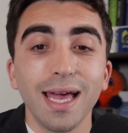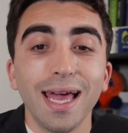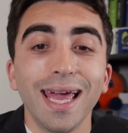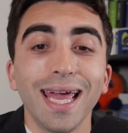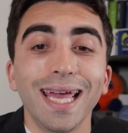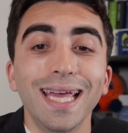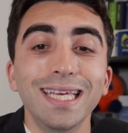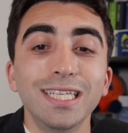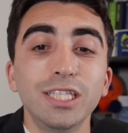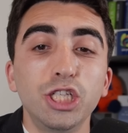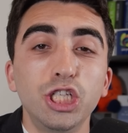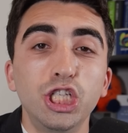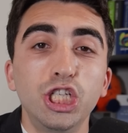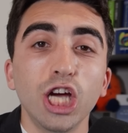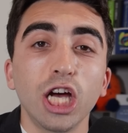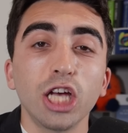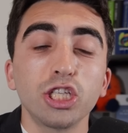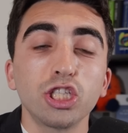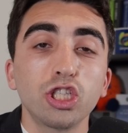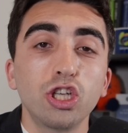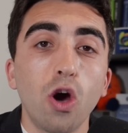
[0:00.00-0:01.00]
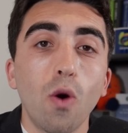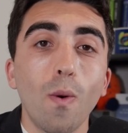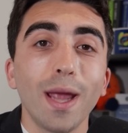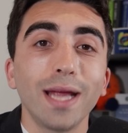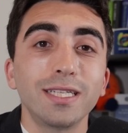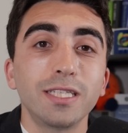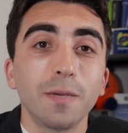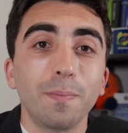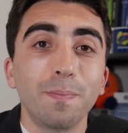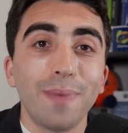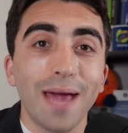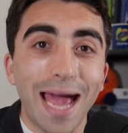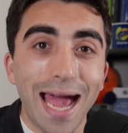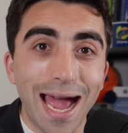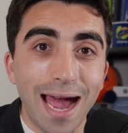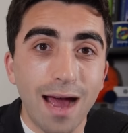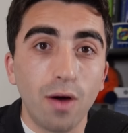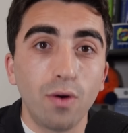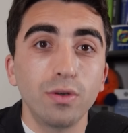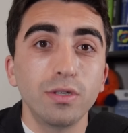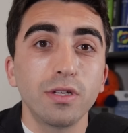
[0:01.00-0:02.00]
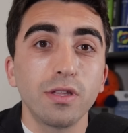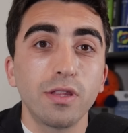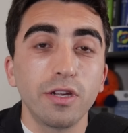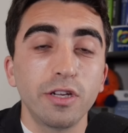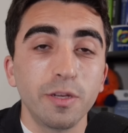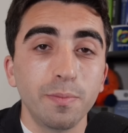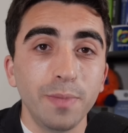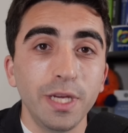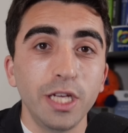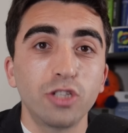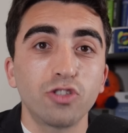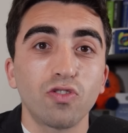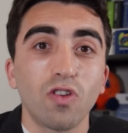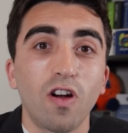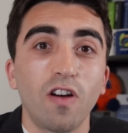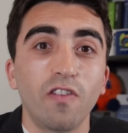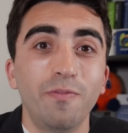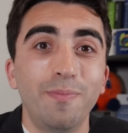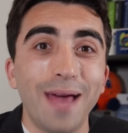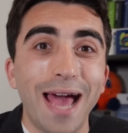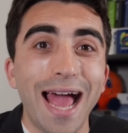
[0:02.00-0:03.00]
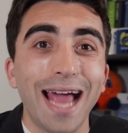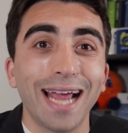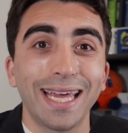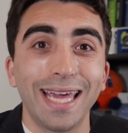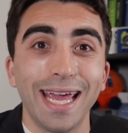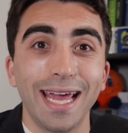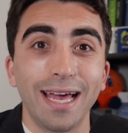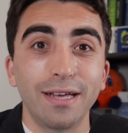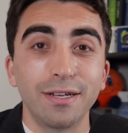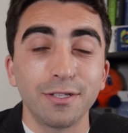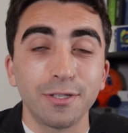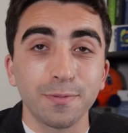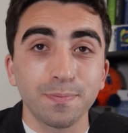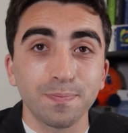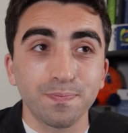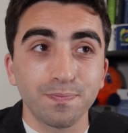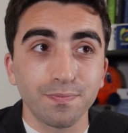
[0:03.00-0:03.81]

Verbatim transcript: He's just going to pound the Dimitrov backhand